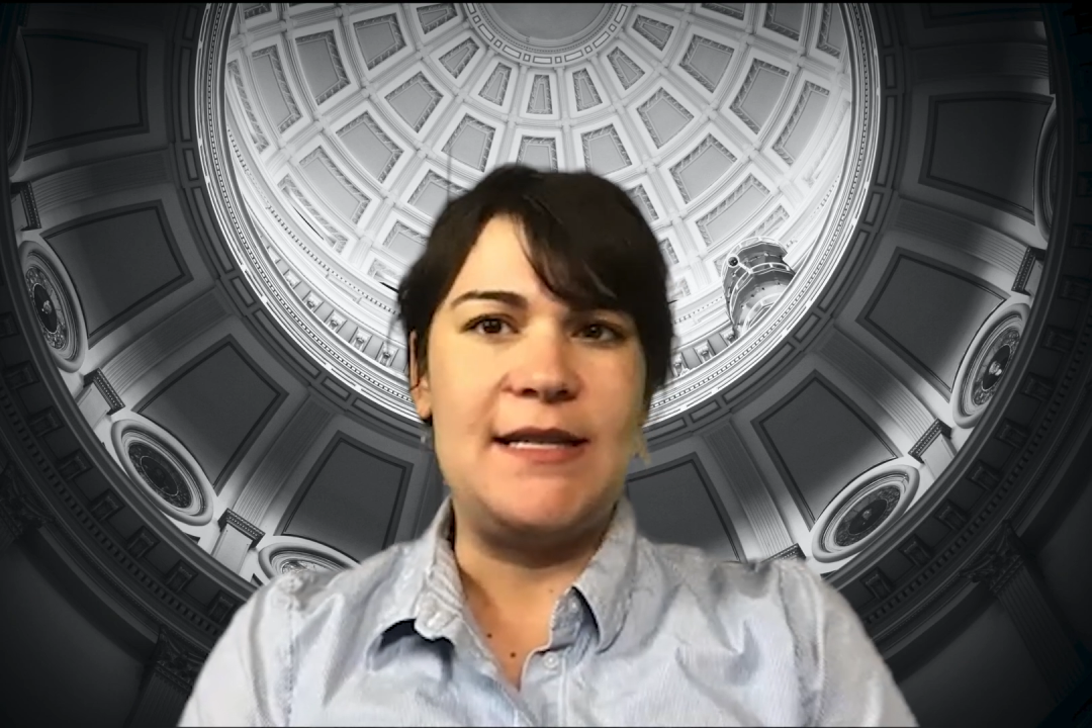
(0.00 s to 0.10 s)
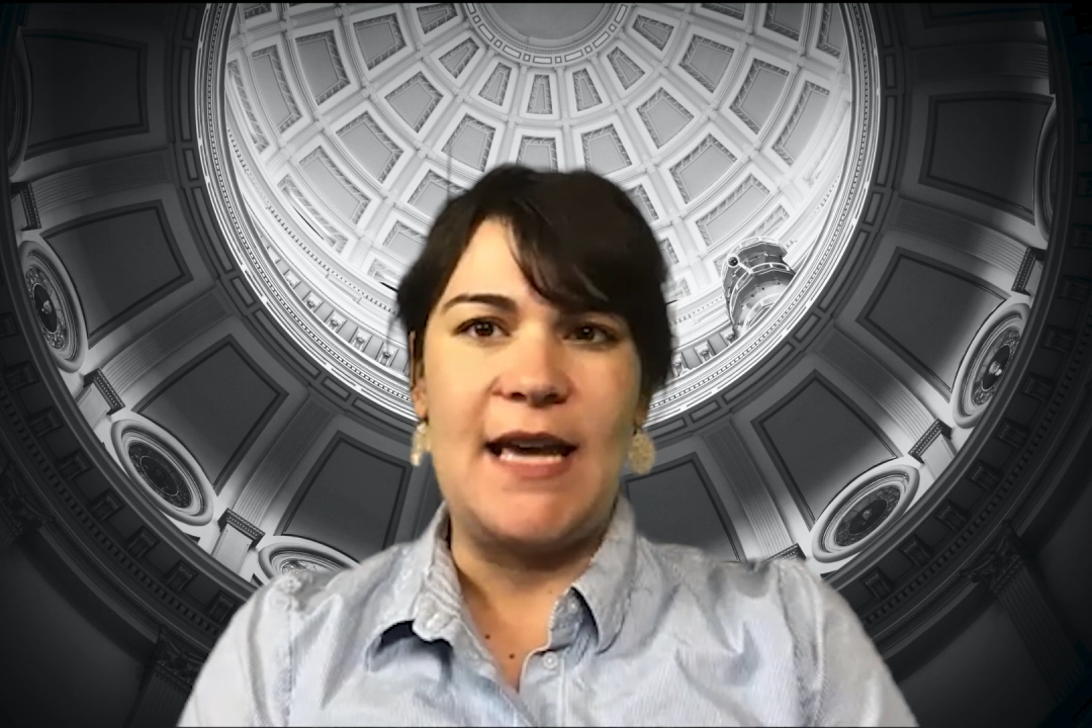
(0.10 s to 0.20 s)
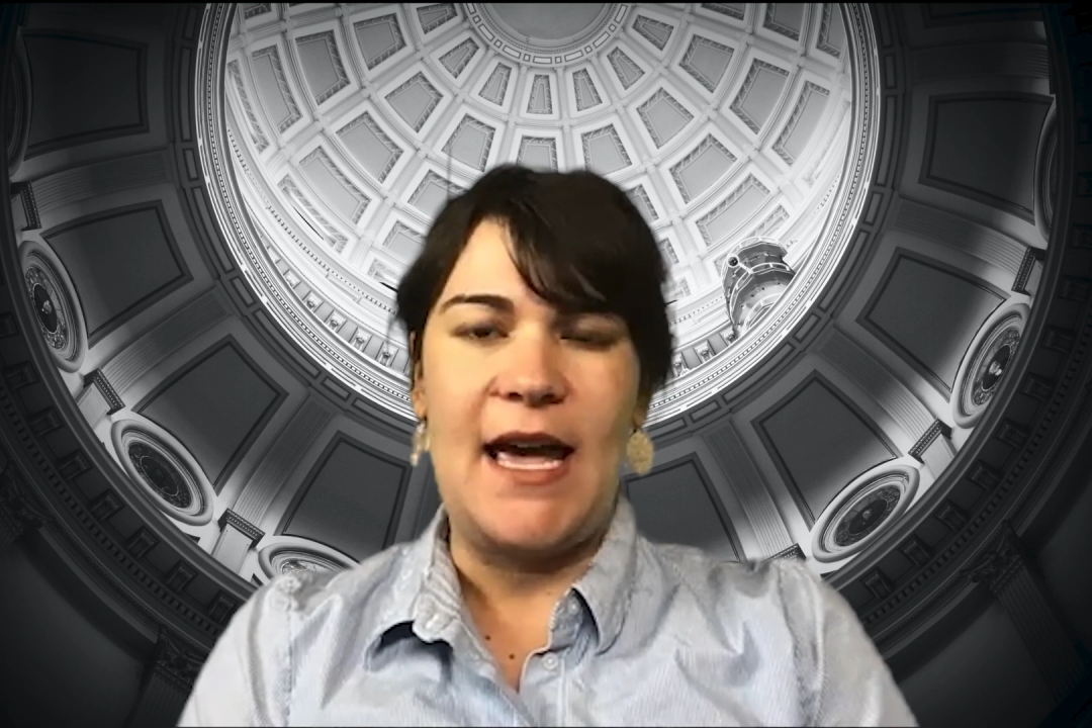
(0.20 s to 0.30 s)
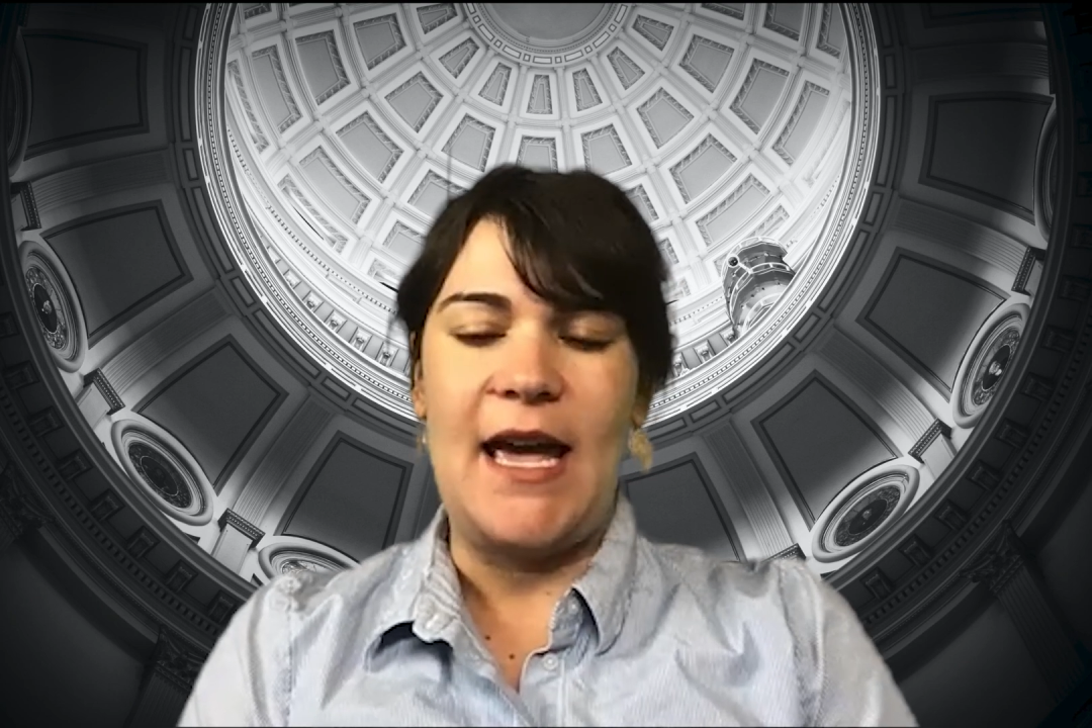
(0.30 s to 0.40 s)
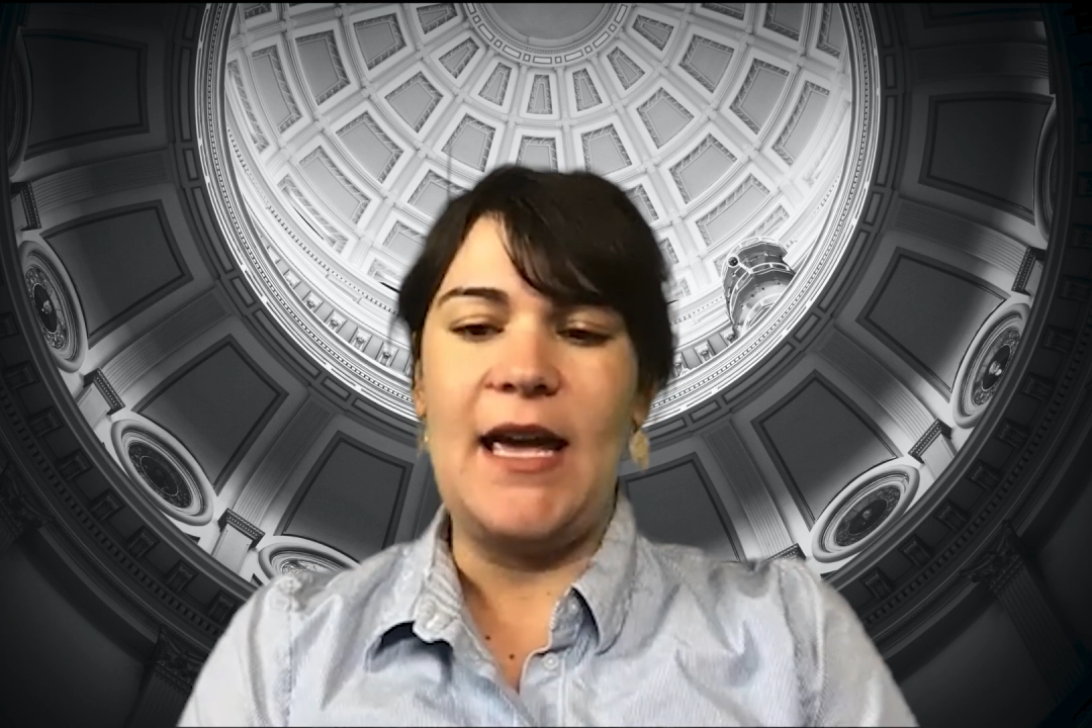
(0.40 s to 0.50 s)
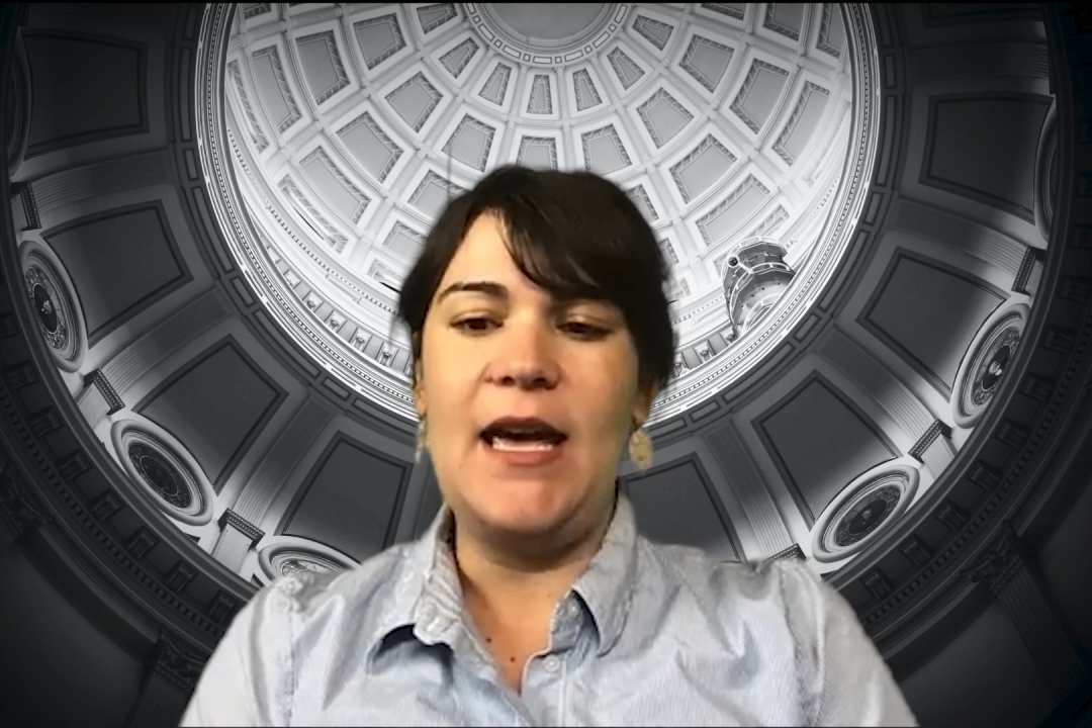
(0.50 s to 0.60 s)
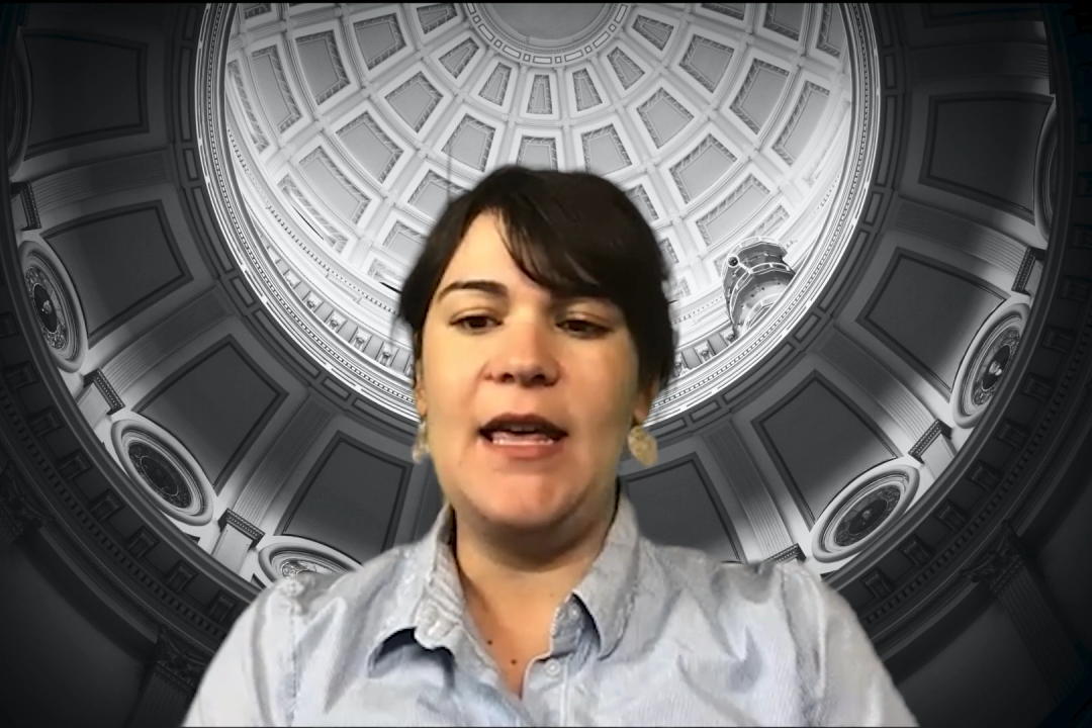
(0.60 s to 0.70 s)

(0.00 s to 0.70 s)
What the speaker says: say